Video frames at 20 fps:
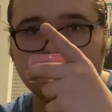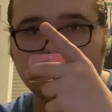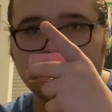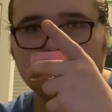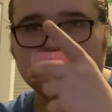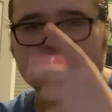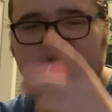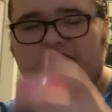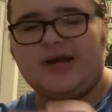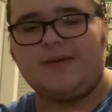
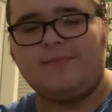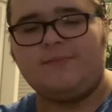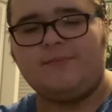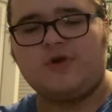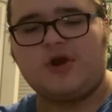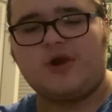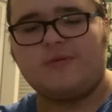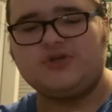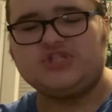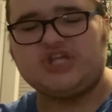It's got like a
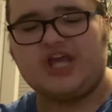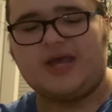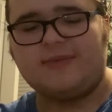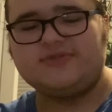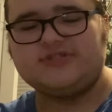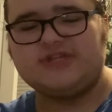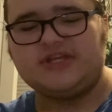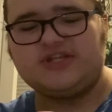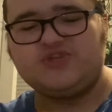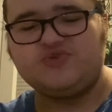barbershop
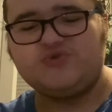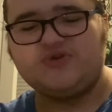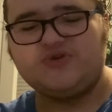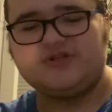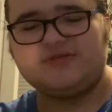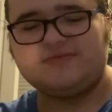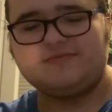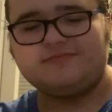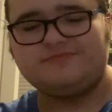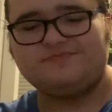scent to
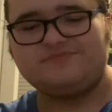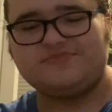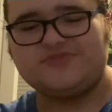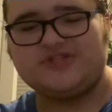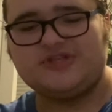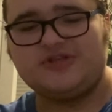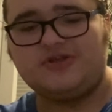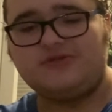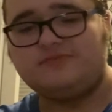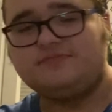it
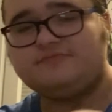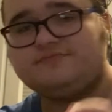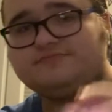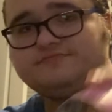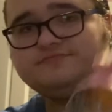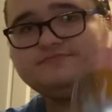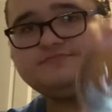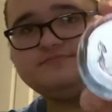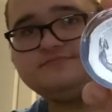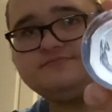still.
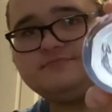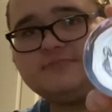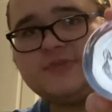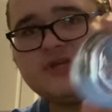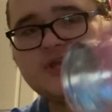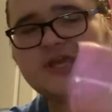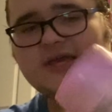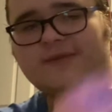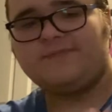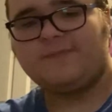But
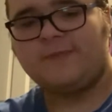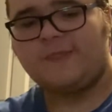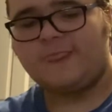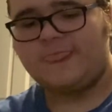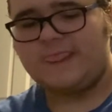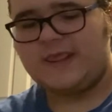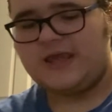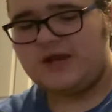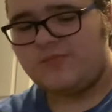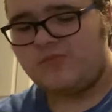yeah,
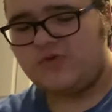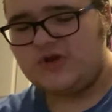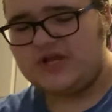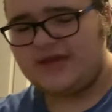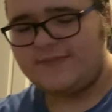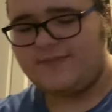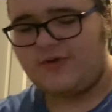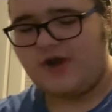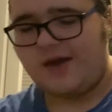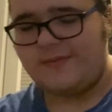pretty
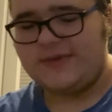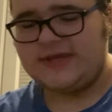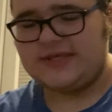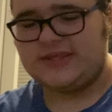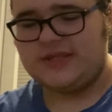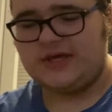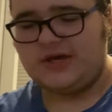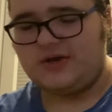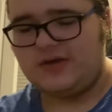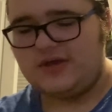good pomade
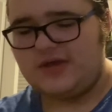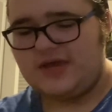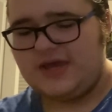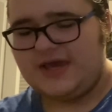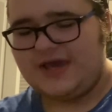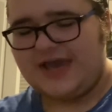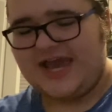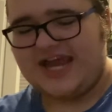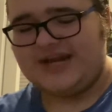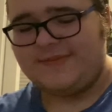though.
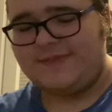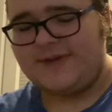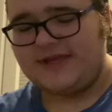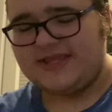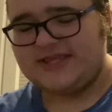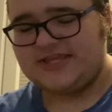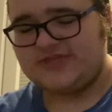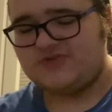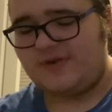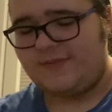I had to pick
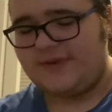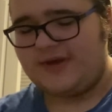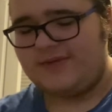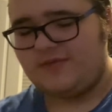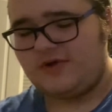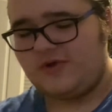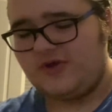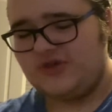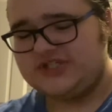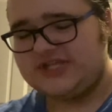this one up on
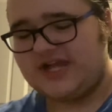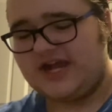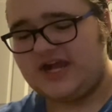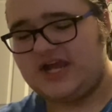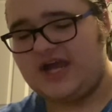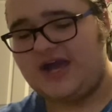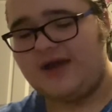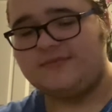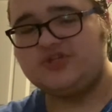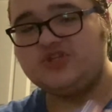
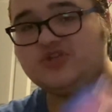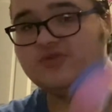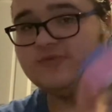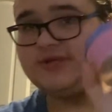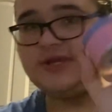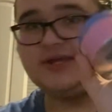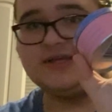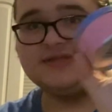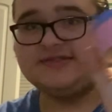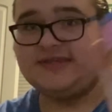Murray's.com too
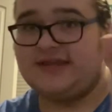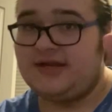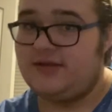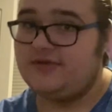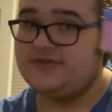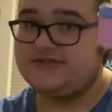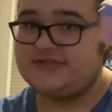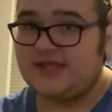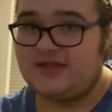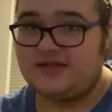because they don't
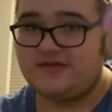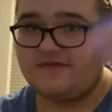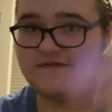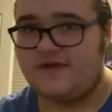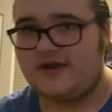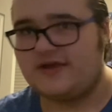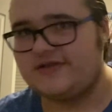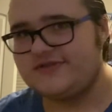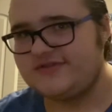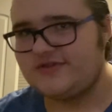sell it in
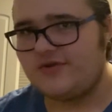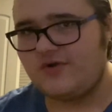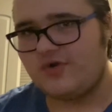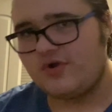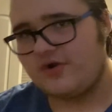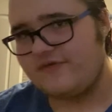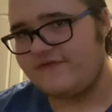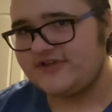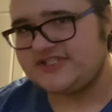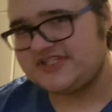fucking store
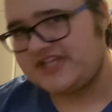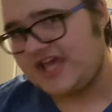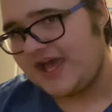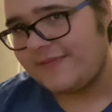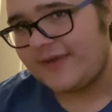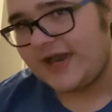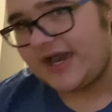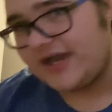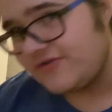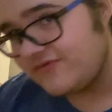for
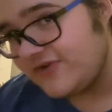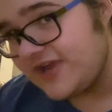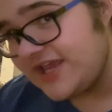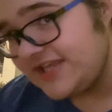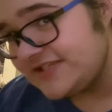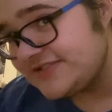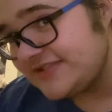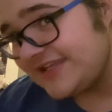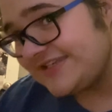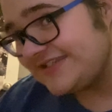some odd
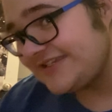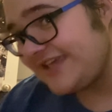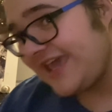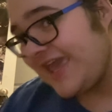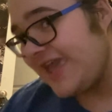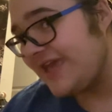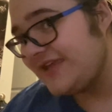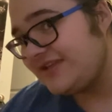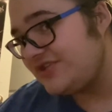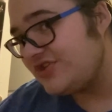reason. They just
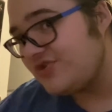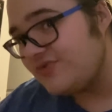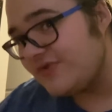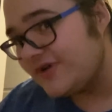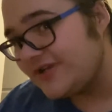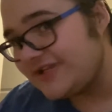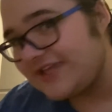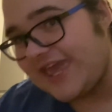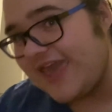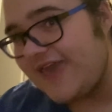can't do
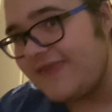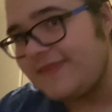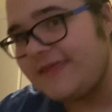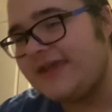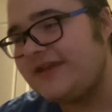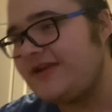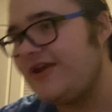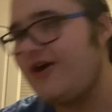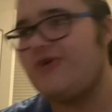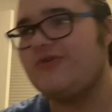it, can
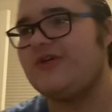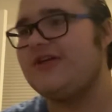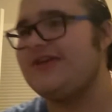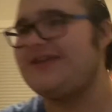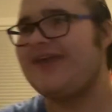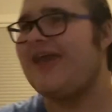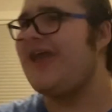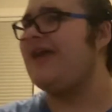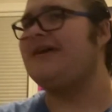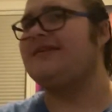they? No, they
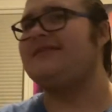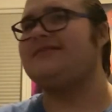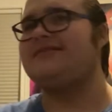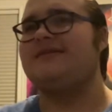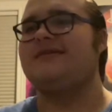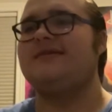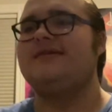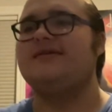can't.